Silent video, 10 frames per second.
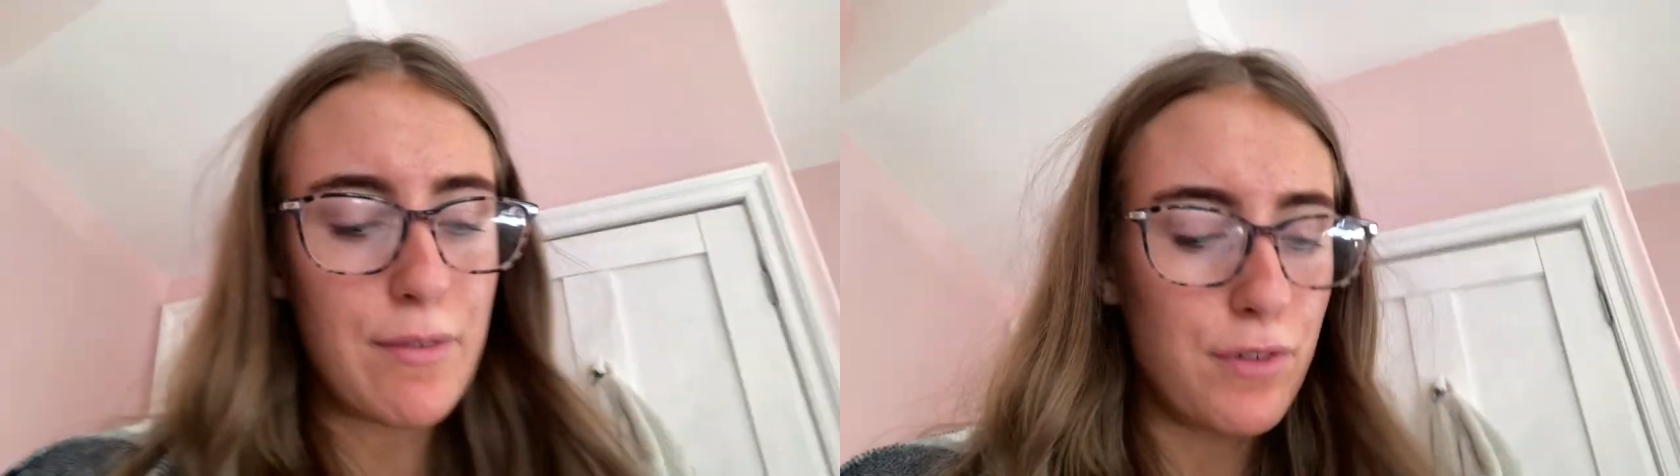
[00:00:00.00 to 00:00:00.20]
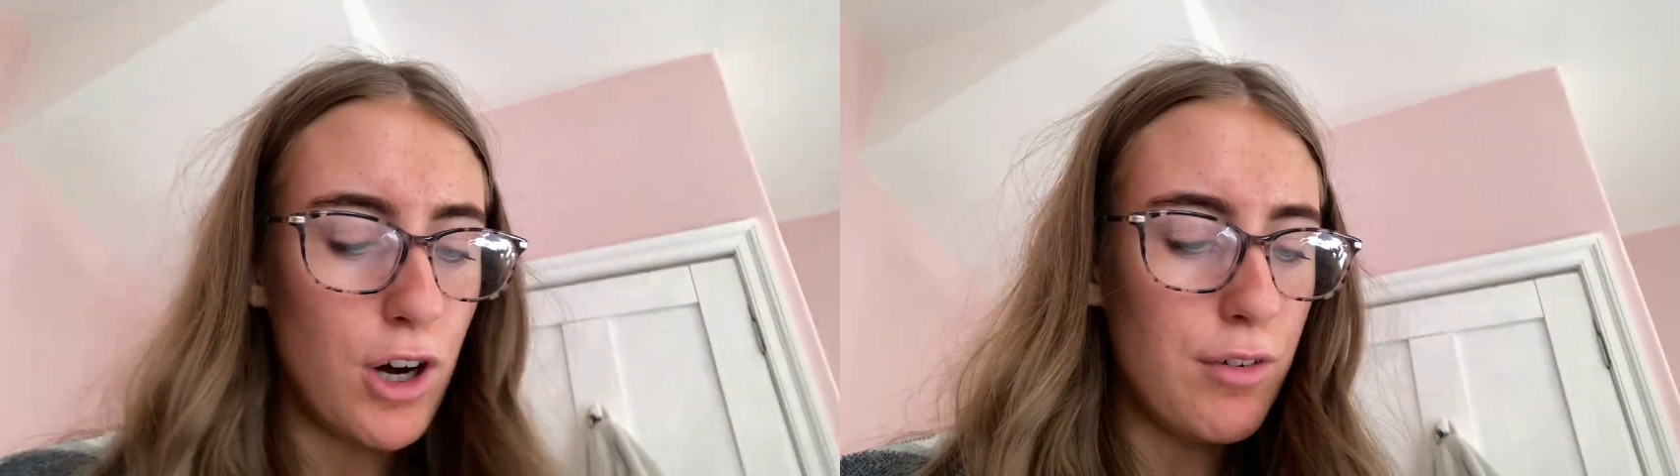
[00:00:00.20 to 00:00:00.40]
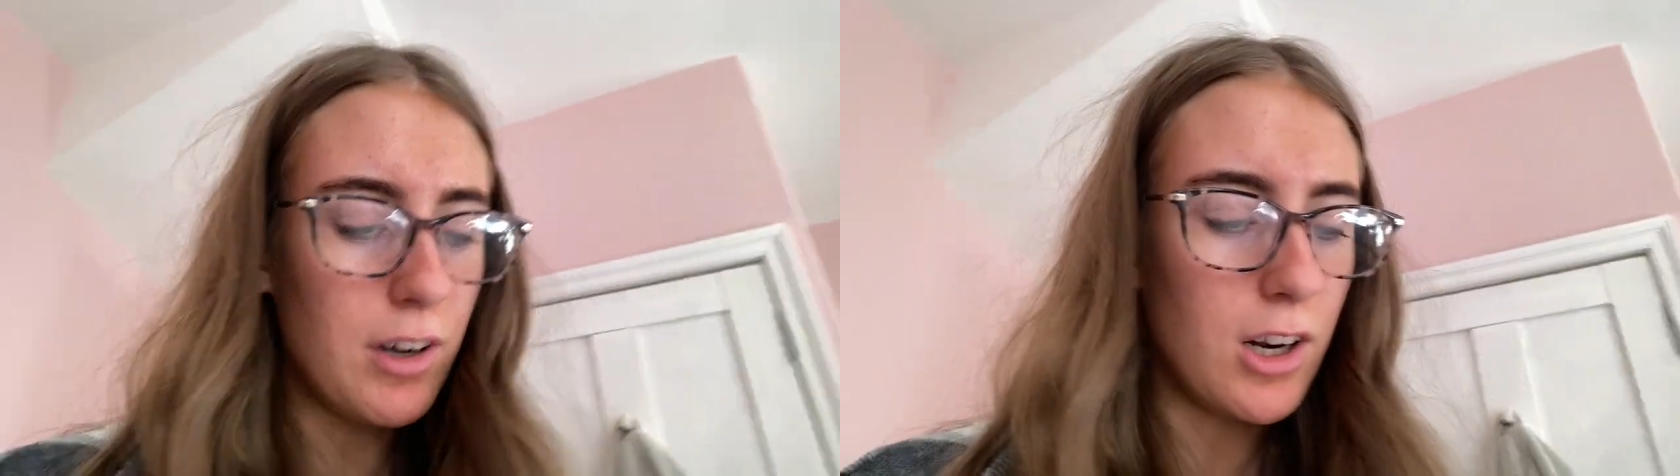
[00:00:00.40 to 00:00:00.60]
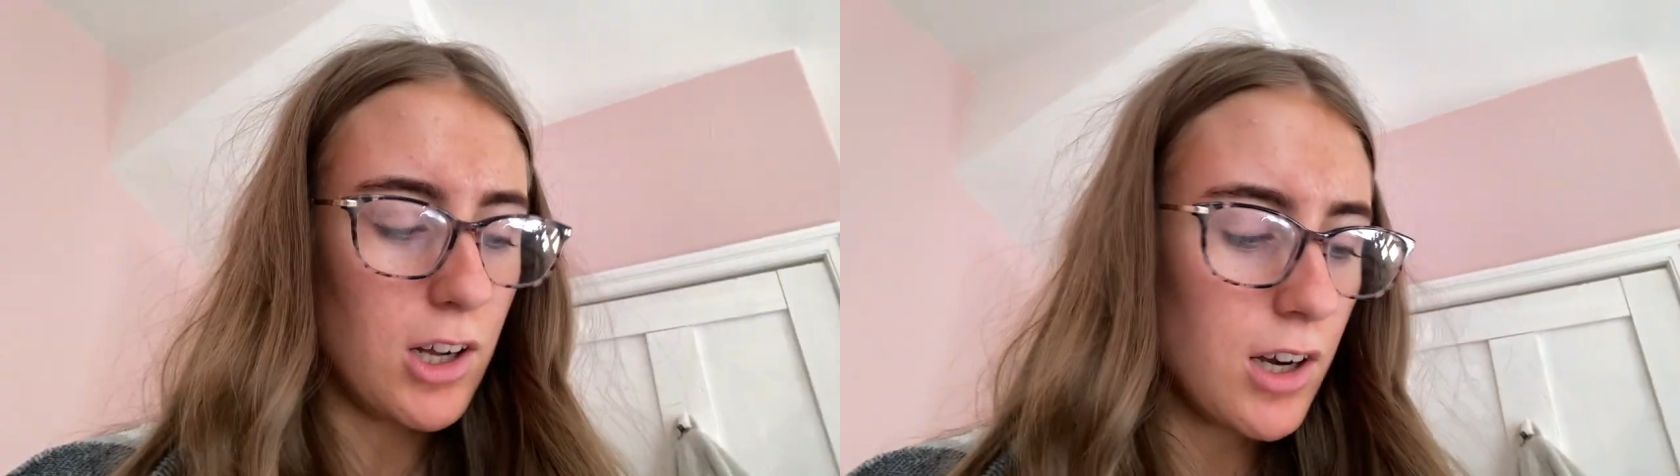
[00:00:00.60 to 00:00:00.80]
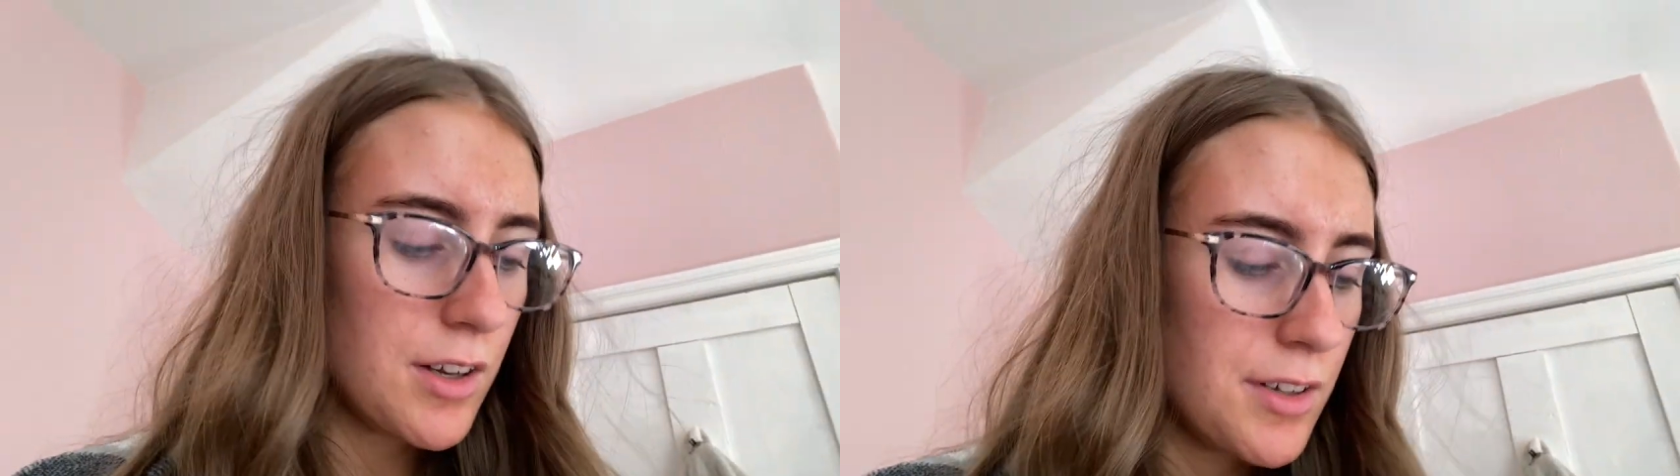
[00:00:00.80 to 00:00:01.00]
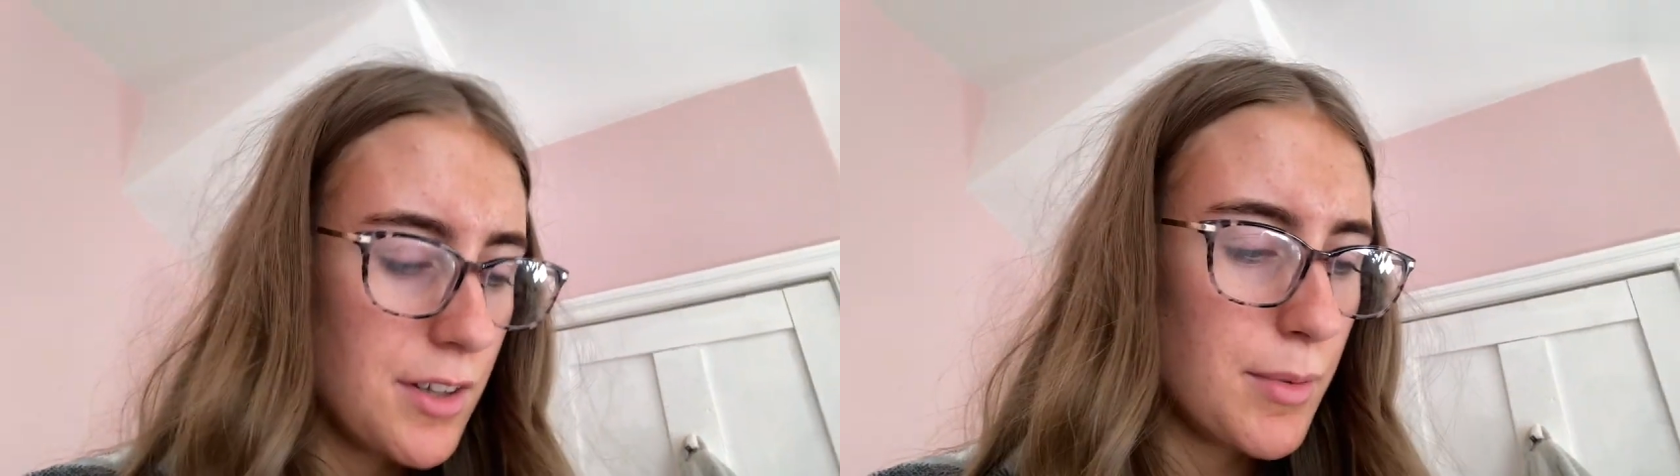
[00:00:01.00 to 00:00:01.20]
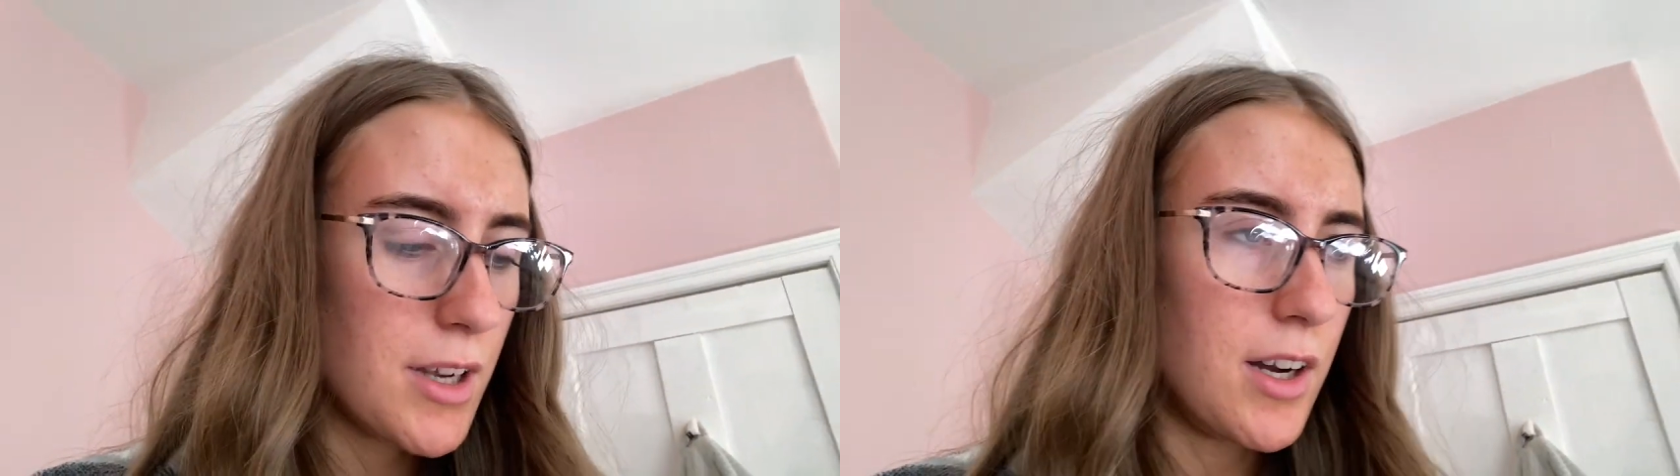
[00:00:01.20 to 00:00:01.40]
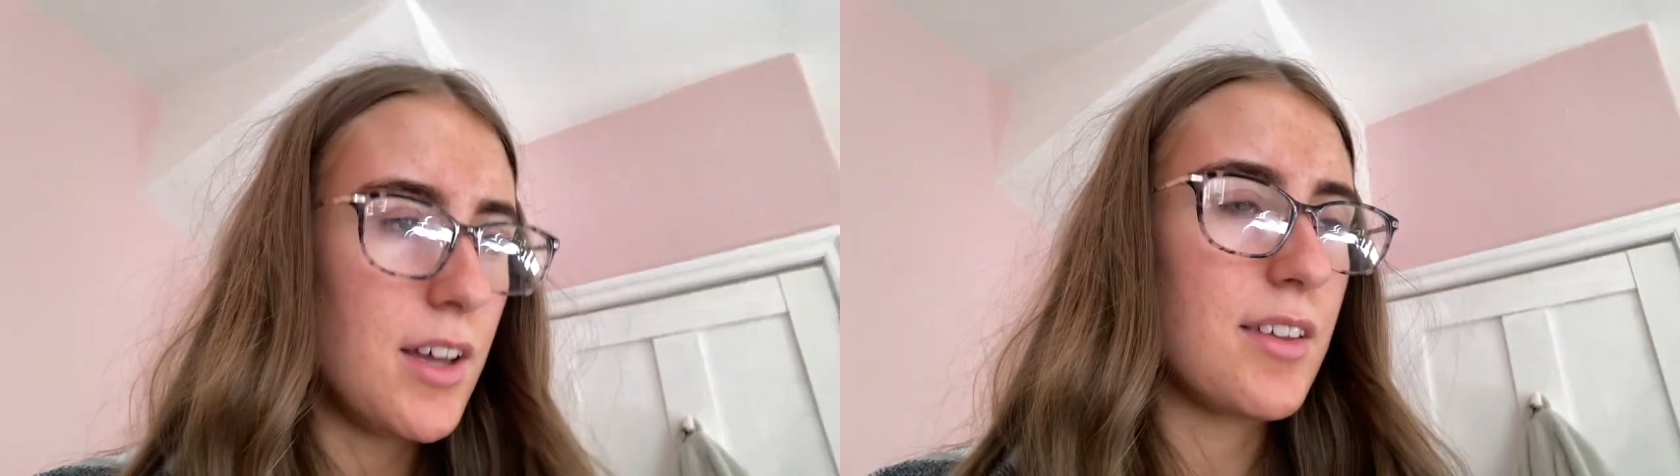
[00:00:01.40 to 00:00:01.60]
4:00
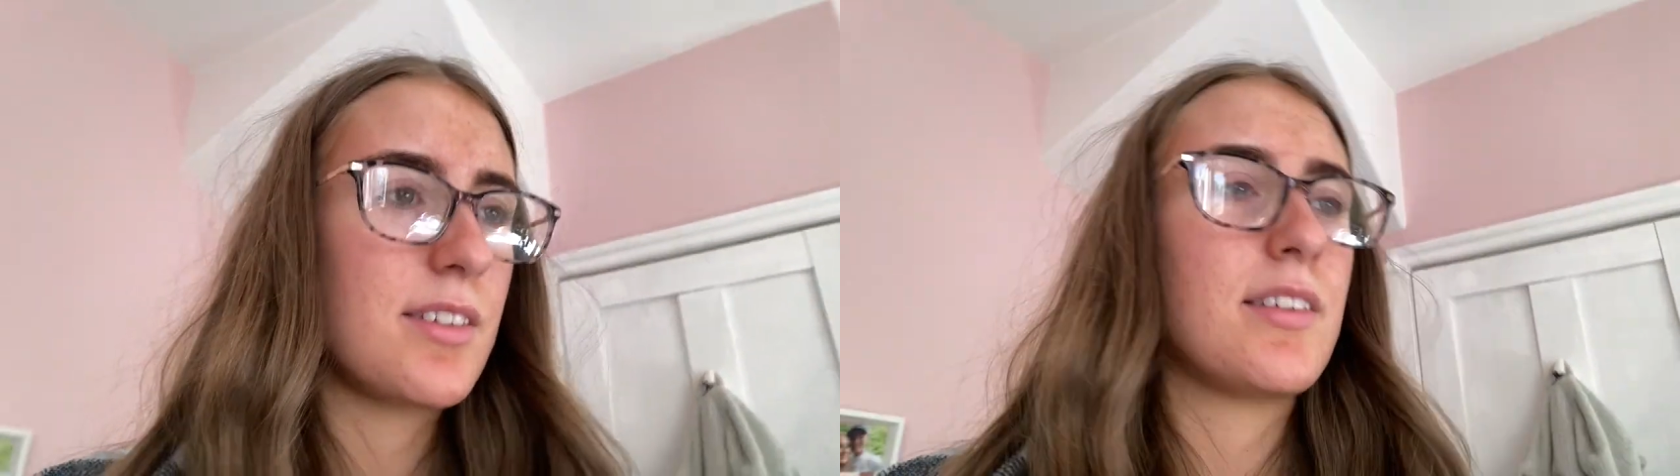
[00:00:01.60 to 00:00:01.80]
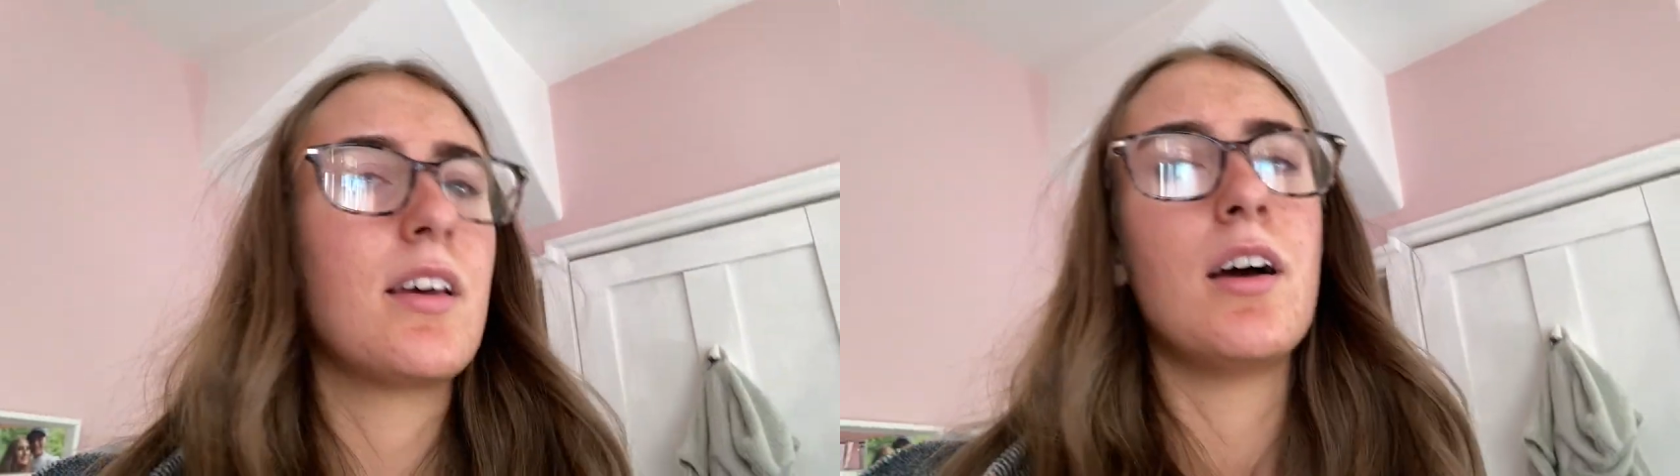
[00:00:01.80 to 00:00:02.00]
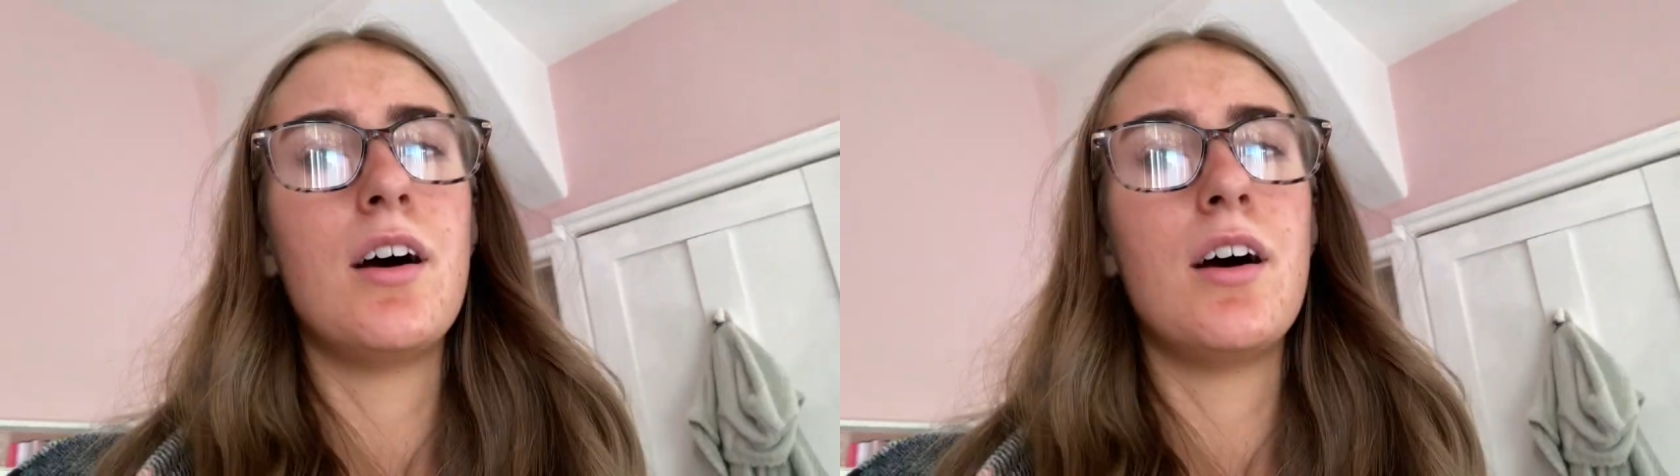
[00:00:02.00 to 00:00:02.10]
because